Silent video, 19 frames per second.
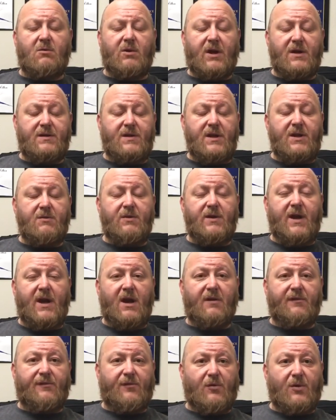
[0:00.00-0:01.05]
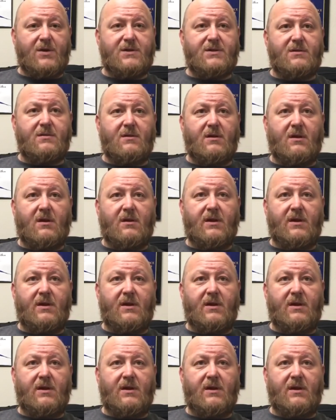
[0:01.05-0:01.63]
would continue in the Air Force,